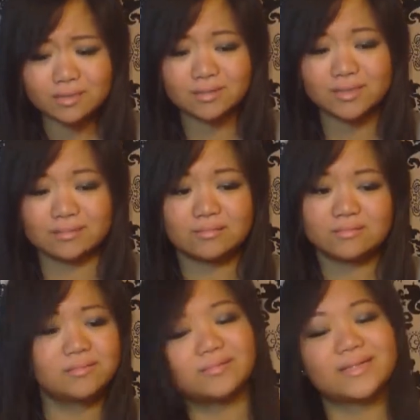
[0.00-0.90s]
like,
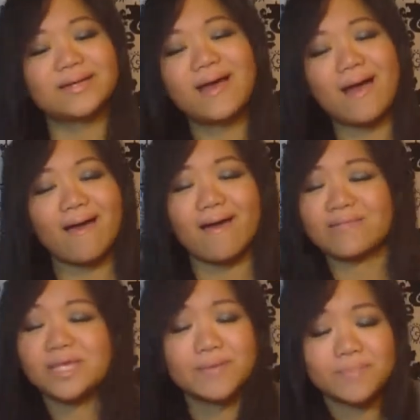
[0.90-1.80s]
oh, like,
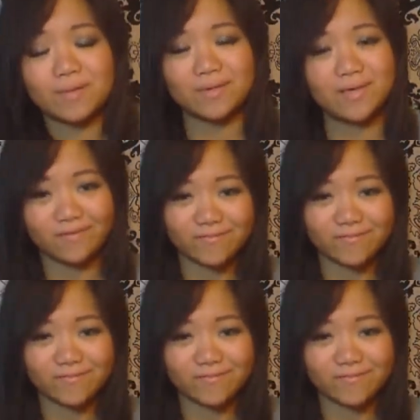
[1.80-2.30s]
that's my pet peeve.